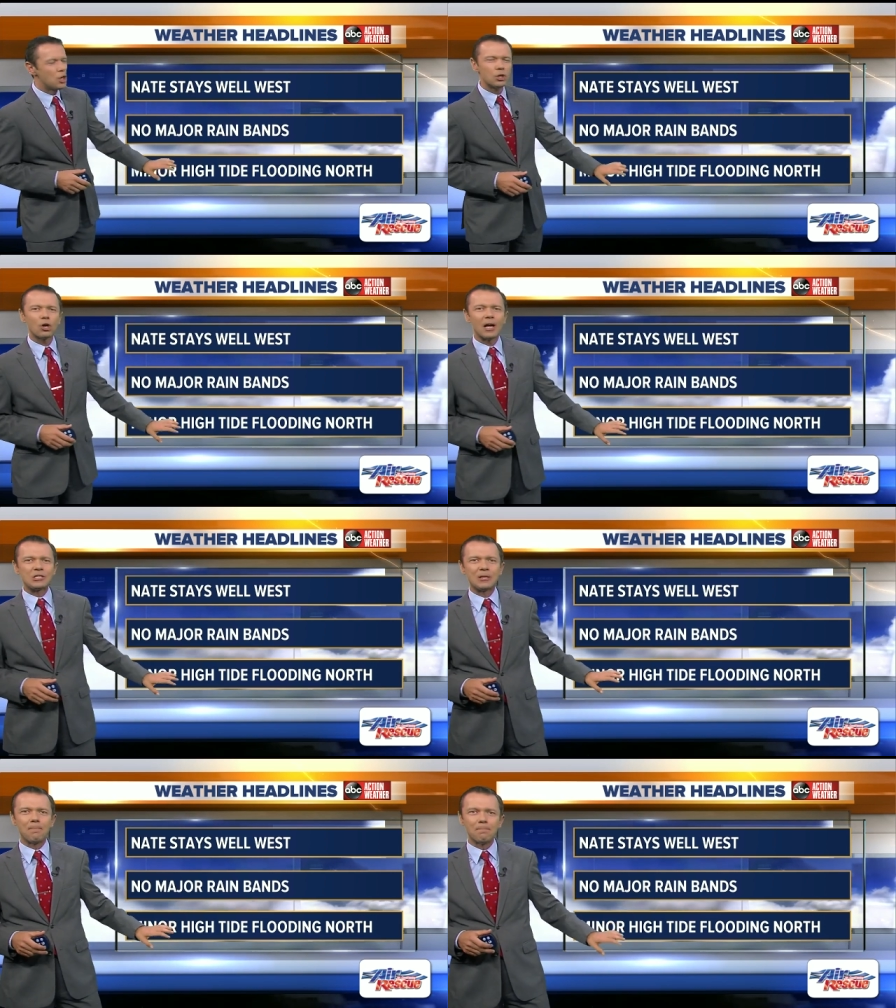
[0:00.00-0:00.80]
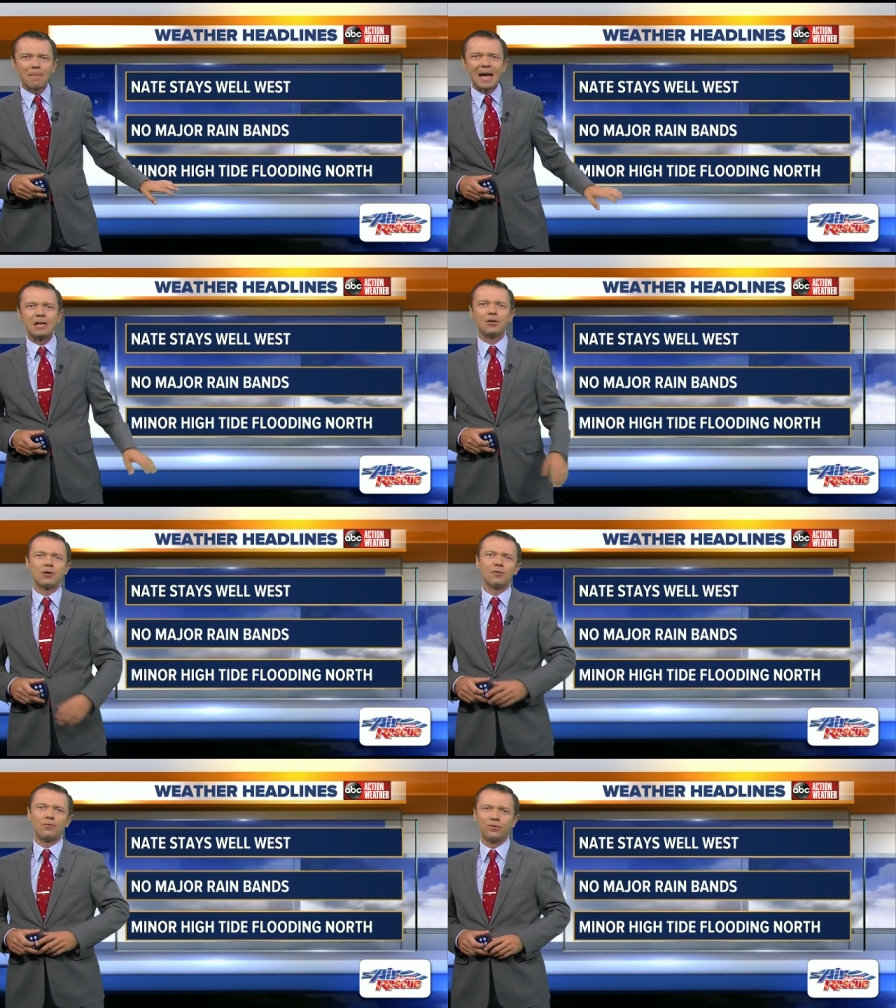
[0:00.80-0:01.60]
could cause some
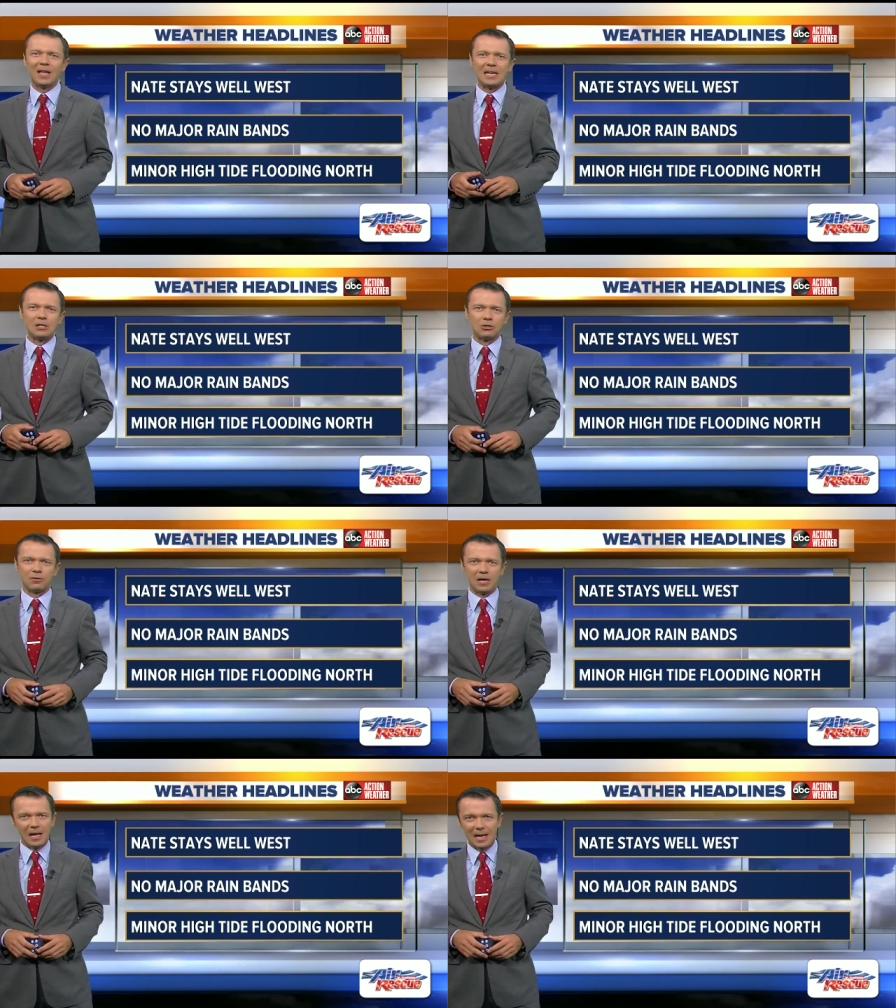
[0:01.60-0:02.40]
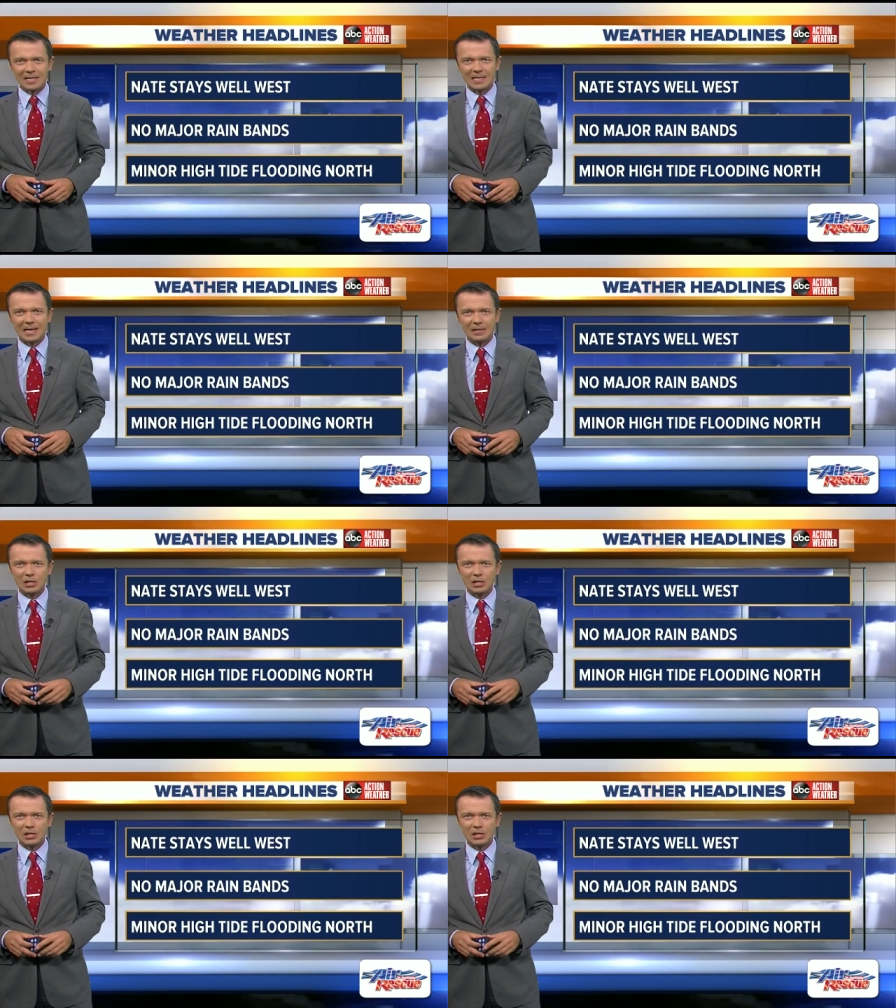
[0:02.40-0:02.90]
minor flooding during high tide.